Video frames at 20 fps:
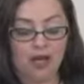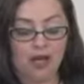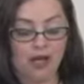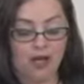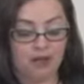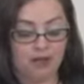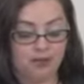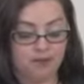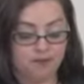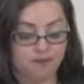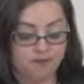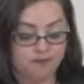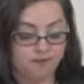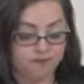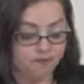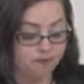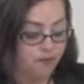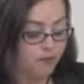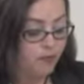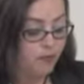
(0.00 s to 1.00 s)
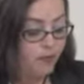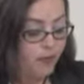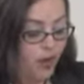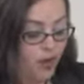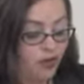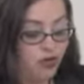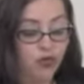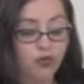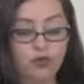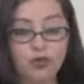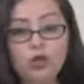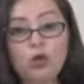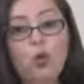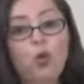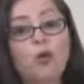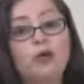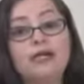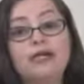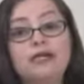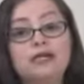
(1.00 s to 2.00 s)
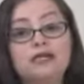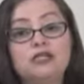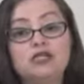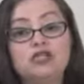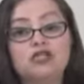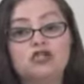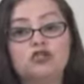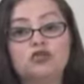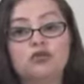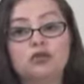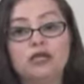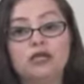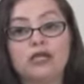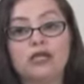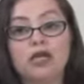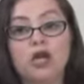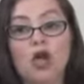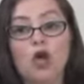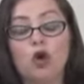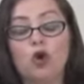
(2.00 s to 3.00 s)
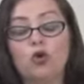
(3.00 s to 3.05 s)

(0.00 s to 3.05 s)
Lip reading: the recording industry,